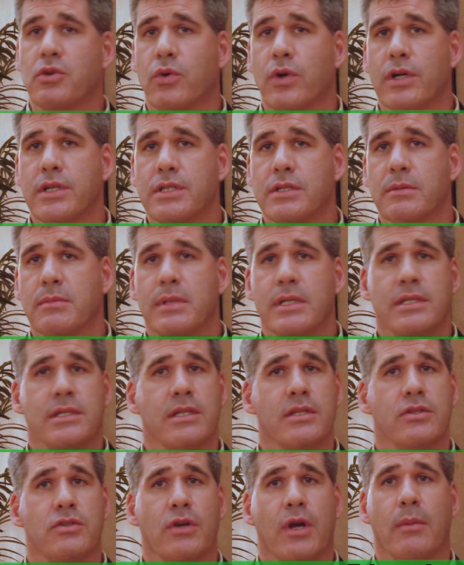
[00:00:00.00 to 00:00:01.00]
tourism is
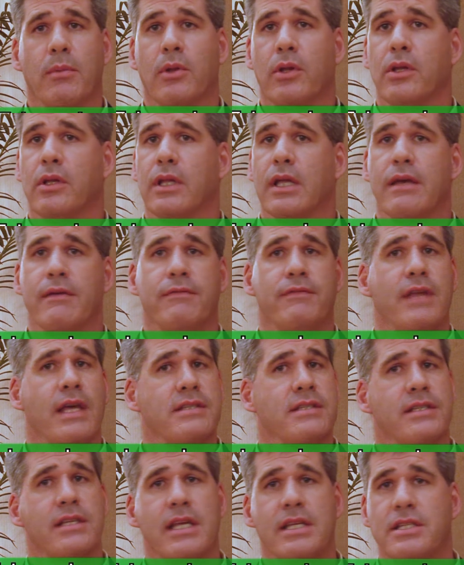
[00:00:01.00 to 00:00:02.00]
in trouble if
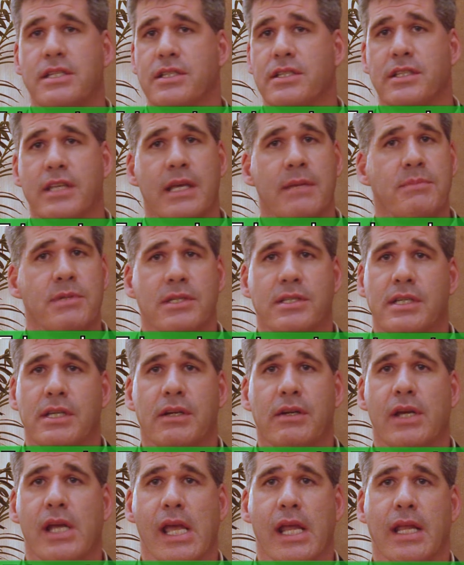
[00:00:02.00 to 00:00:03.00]
destinations keep
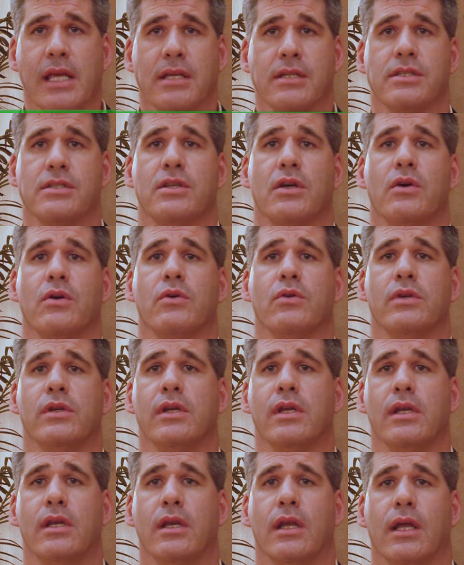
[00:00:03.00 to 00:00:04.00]
deteriorating. So
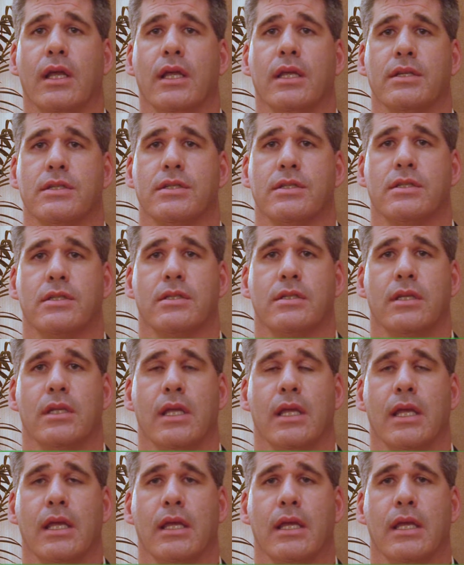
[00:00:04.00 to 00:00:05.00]

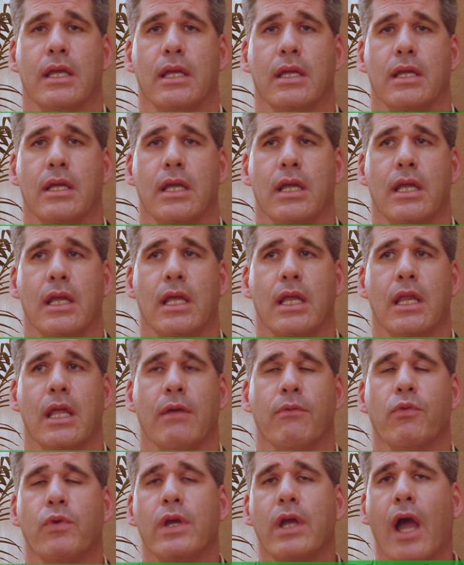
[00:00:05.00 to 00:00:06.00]

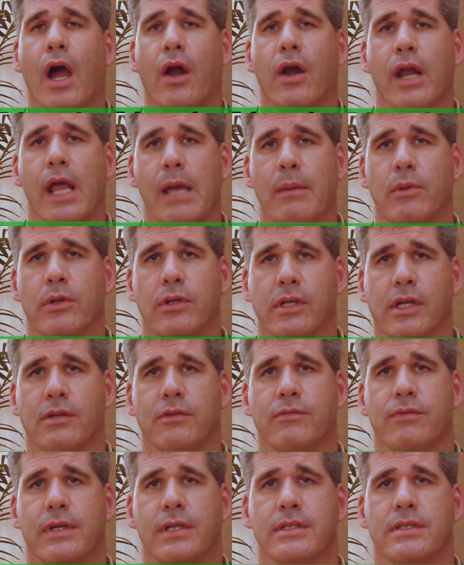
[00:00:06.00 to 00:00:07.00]
if we aren't able to
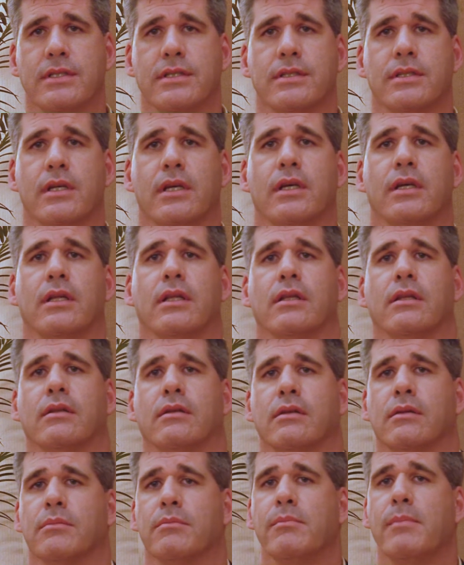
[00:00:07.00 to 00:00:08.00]
convince
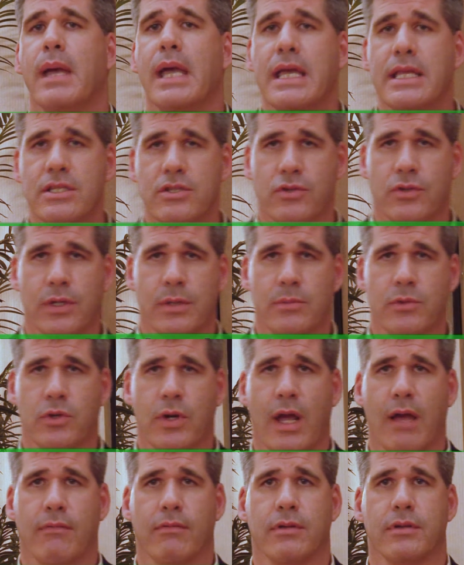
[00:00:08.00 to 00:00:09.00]
mainstream
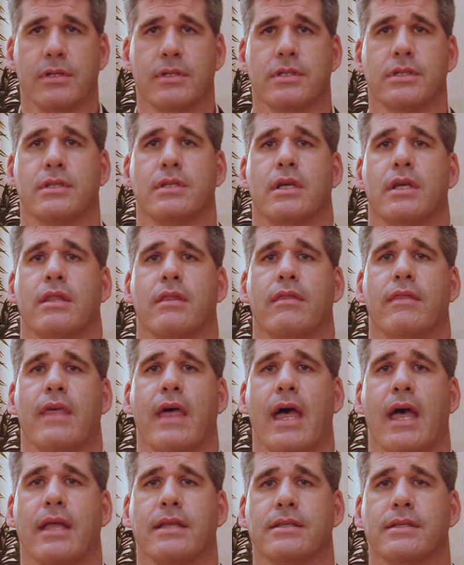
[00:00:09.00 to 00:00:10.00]
travelers
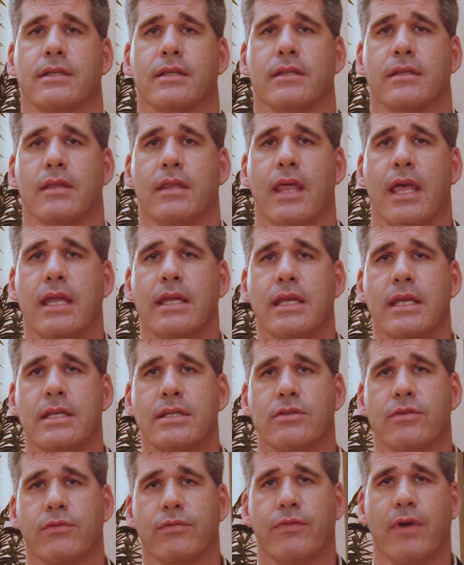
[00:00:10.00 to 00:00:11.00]
that they need
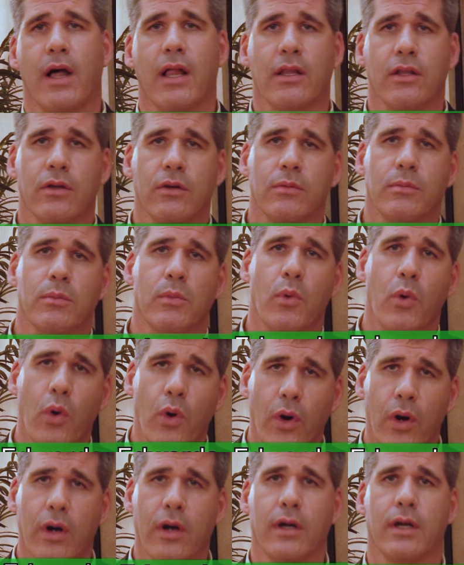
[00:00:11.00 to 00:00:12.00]
to follow
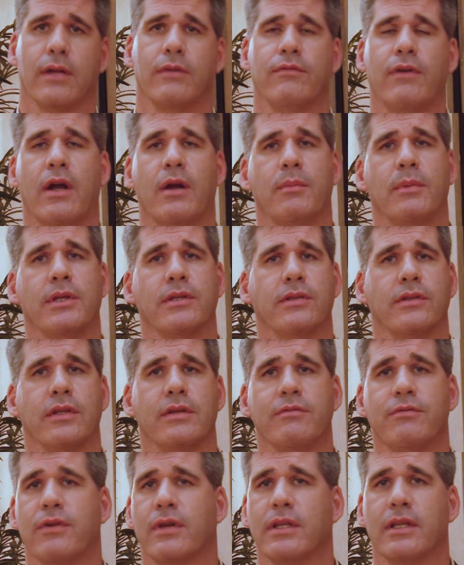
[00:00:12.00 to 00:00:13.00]
more
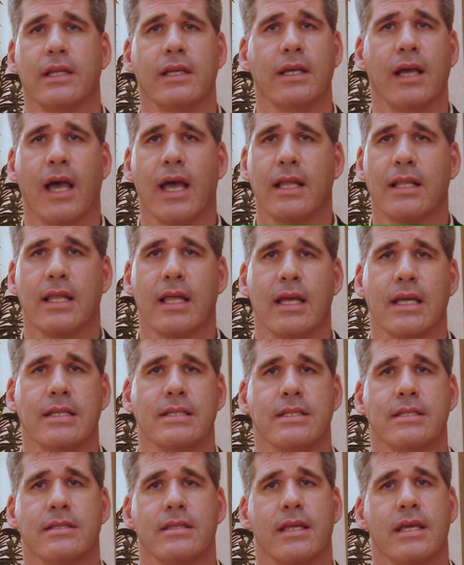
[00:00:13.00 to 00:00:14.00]
environmentally friendly
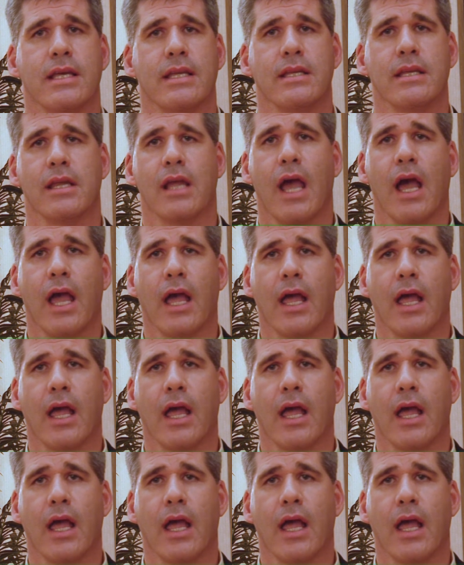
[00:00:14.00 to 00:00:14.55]
guidelines, then